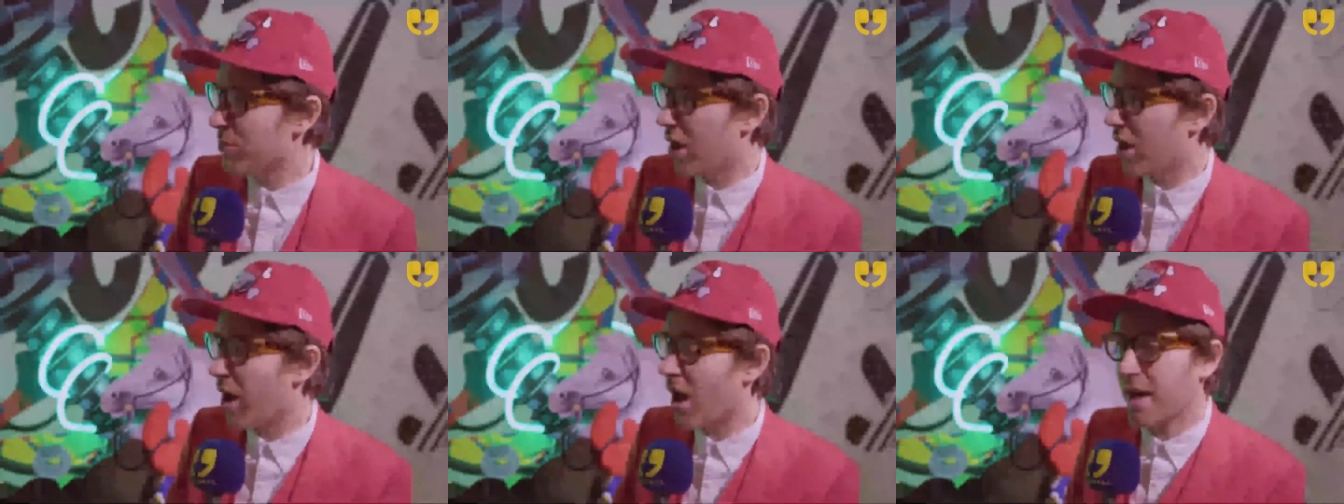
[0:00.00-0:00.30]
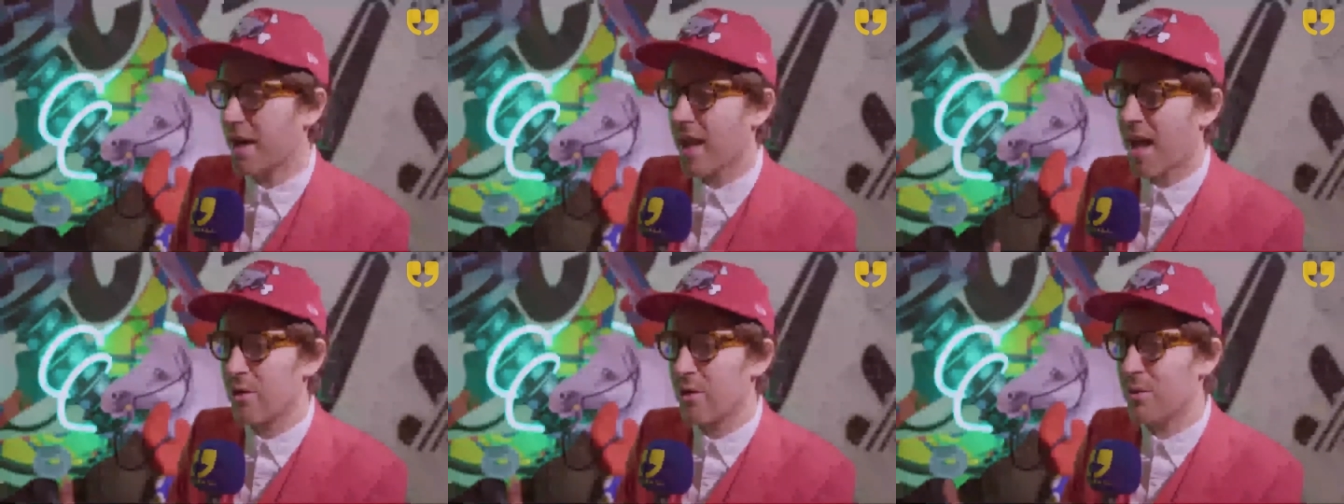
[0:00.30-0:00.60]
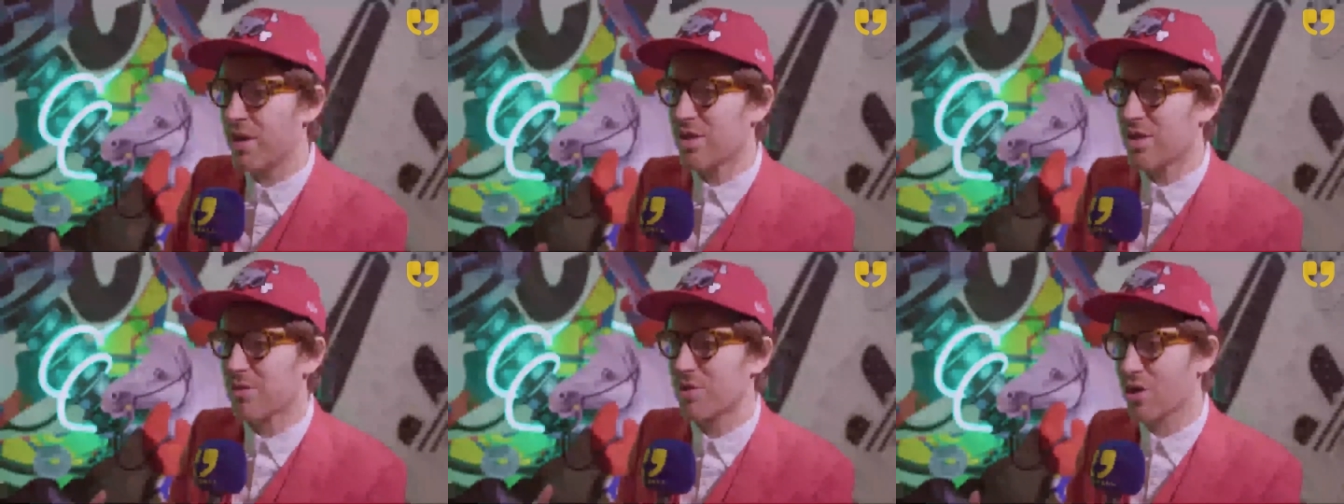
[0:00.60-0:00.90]
art
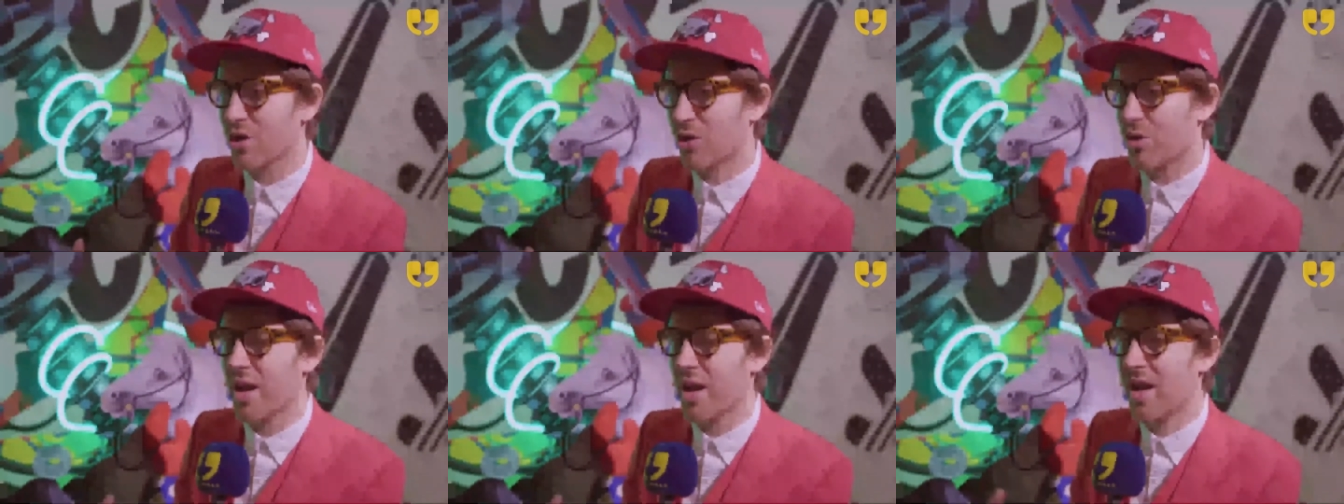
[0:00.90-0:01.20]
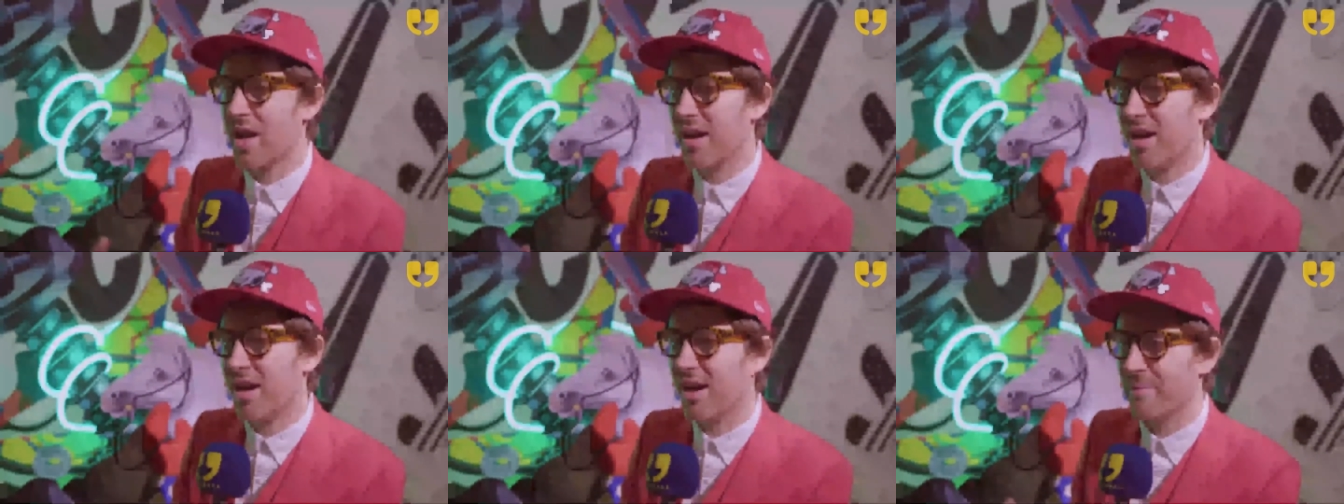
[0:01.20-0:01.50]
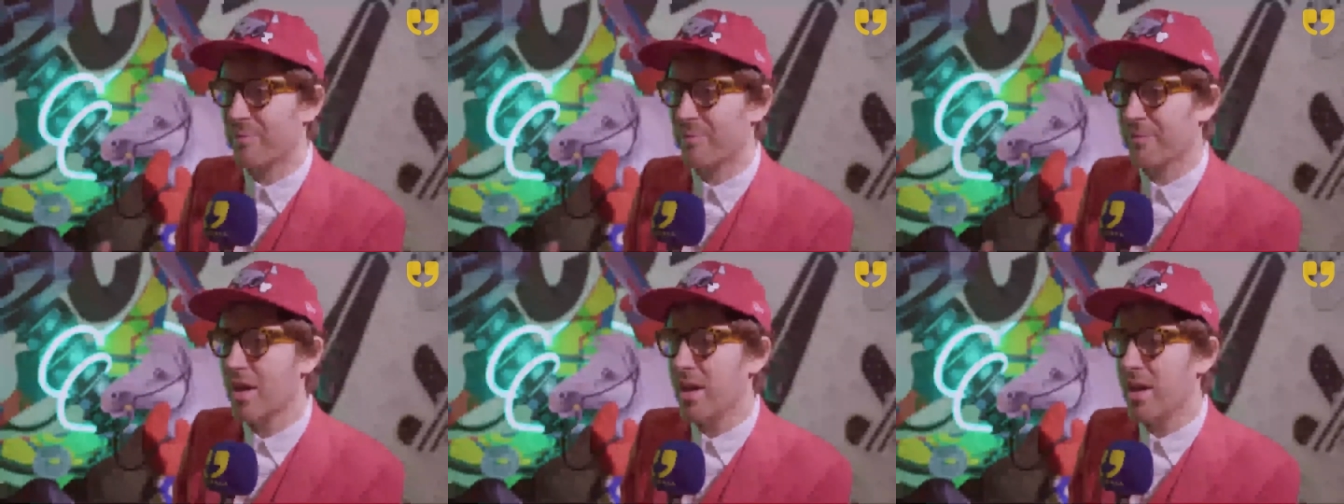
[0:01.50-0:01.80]
galleries, which are quite...
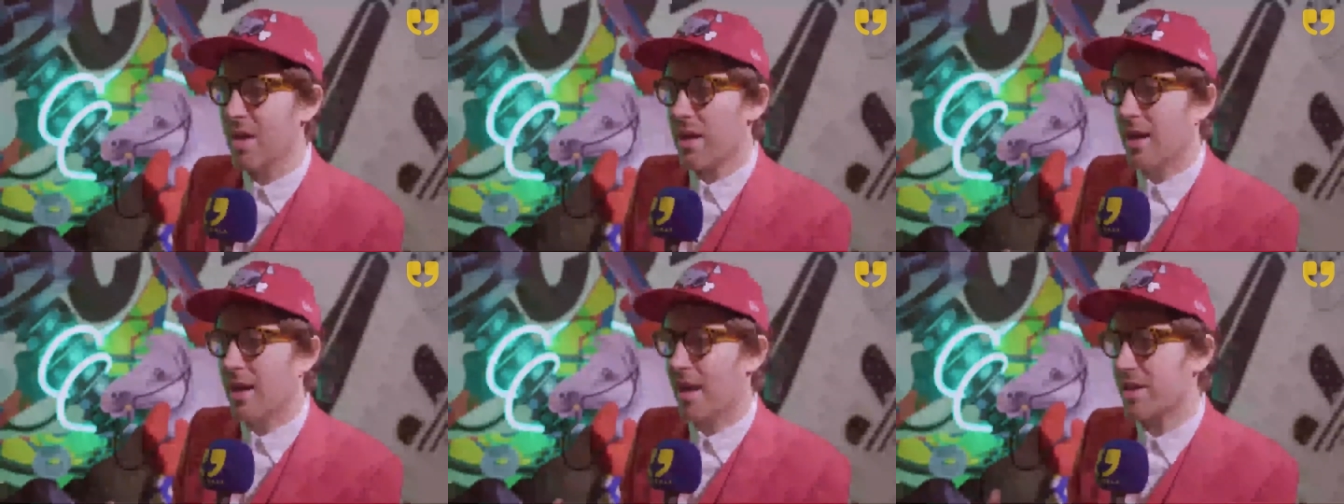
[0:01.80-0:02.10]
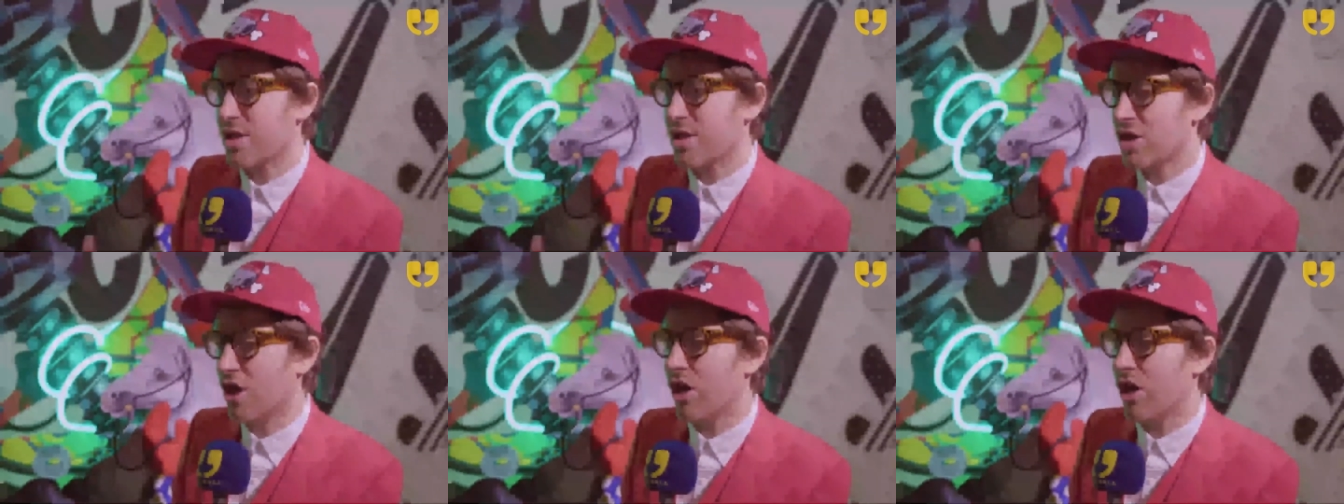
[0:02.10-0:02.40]
insular,